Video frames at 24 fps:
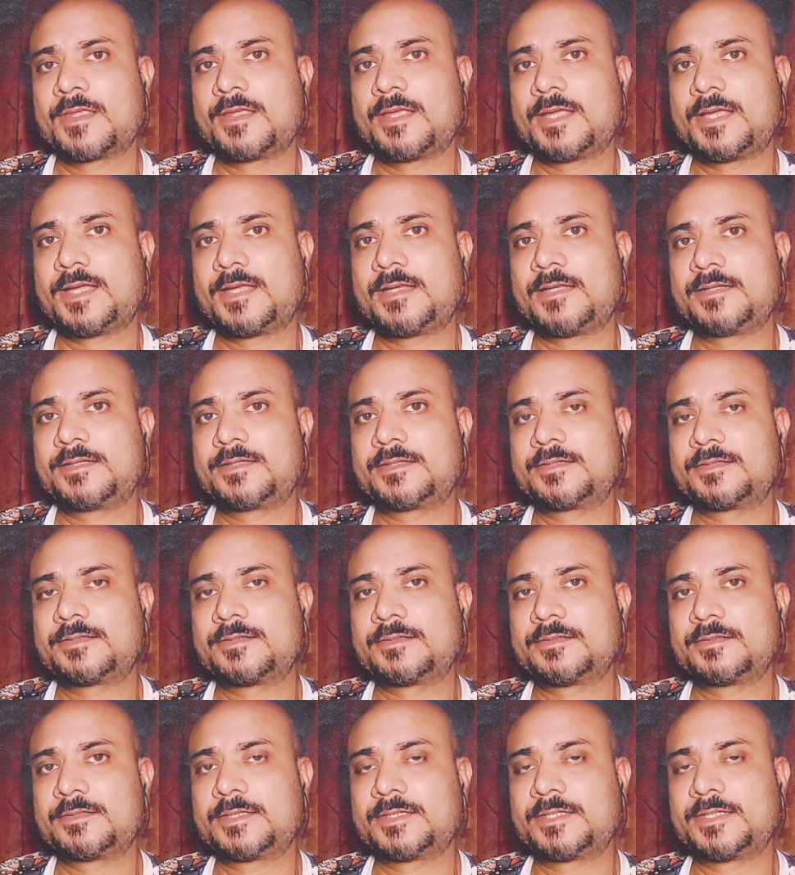and
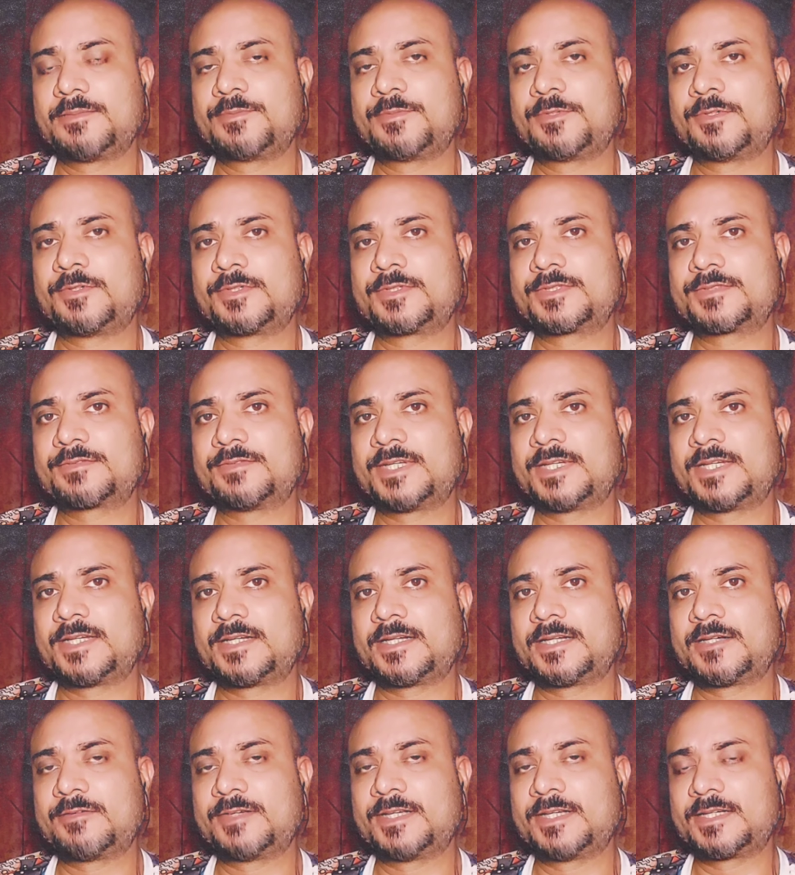the reports were
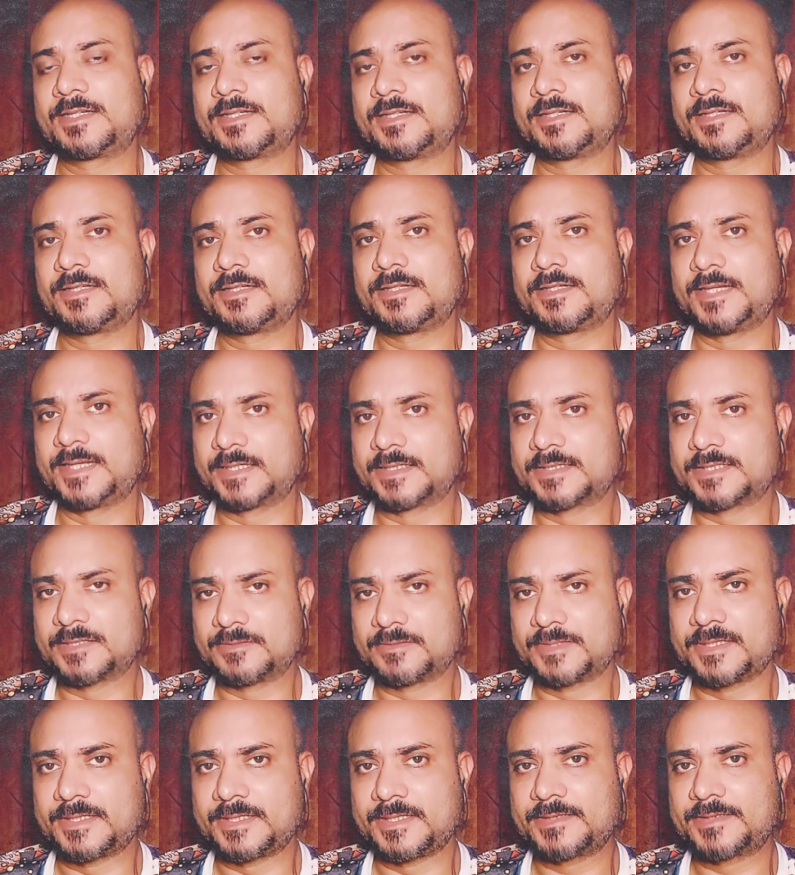awaited in the next
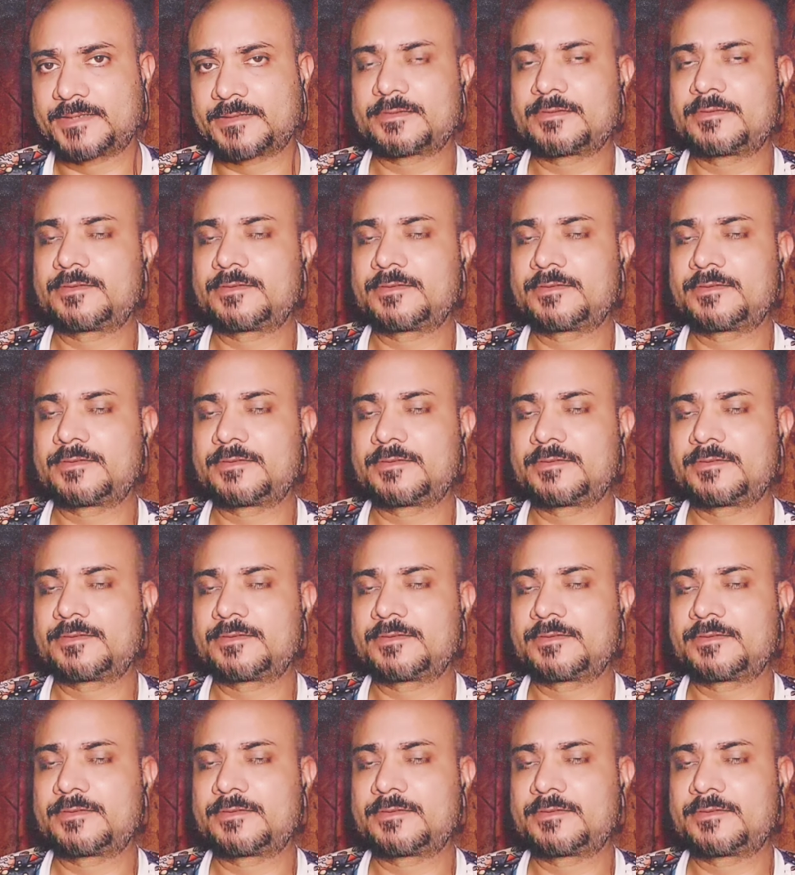7 days.